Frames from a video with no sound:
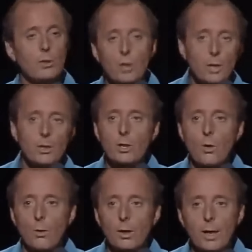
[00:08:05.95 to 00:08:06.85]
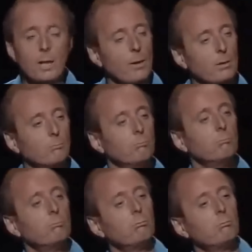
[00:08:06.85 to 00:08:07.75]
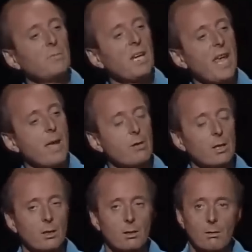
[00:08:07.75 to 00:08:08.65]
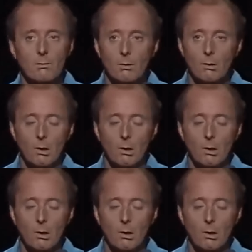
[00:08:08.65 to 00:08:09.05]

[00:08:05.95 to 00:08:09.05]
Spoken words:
And we turned this corner, and he went, here it is.